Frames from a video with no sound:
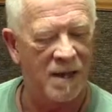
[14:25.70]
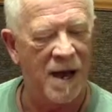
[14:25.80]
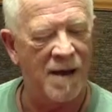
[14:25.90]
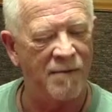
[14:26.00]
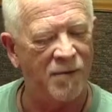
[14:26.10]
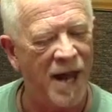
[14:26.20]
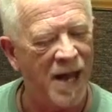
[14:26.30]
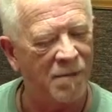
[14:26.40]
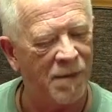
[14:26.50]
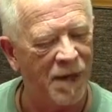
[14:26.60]
I'm
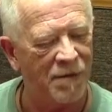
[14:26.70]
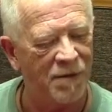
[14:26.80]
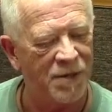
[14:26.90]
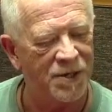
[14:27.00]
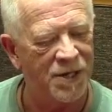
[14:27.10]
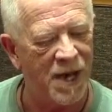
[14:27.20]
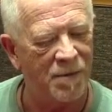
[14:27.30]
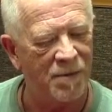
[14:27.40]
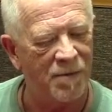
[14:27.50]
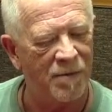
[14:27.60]
flat by a full
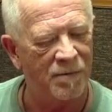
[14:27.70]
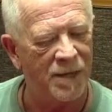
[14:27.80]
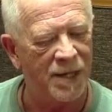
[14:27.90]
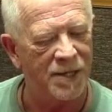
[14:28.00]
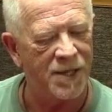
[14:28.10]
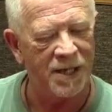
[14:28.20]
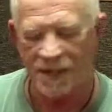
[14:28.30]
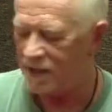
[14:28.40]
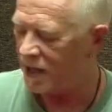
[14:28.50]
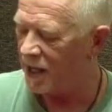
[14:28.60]
step because I
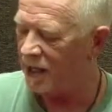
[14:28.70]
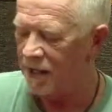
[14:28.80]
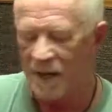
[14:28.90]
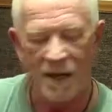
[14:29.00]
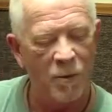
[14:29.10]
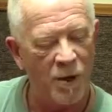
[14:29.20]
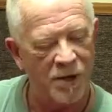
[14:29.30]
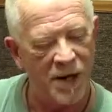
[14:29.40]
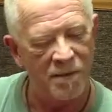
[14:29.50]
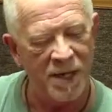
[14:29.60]
did that.
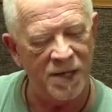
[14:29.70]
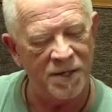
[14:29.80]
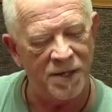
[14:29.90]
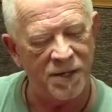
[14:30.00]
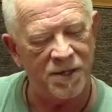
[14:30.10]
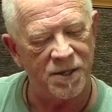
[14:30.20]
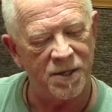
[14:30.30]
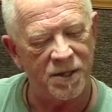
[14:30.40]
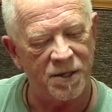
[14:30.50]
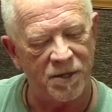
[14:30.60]
What that means is
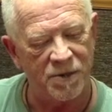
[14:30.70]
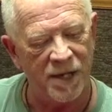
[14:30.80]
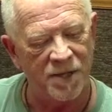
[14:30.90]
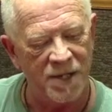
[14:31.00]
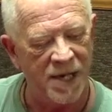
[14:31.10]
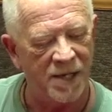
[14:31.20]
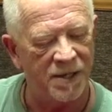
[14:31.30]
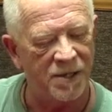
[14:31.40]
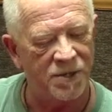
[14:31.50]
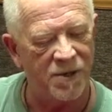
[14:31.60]
the strings
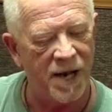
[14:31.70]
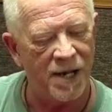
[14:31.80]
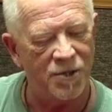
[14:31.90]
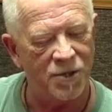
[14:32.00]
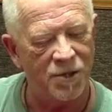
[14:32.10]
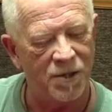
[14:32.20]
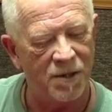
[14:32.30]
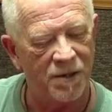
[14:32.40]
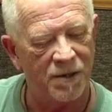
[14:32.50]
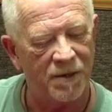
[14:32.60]
needed to stretch.
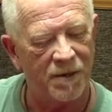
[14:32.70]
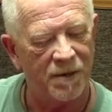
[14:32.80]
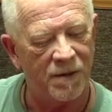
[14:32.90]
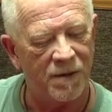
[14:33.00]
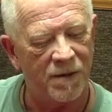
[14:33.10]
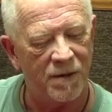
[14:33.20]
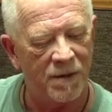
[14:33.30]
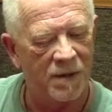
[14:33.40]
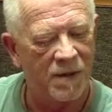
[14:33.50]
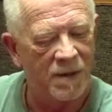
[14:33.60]
I'm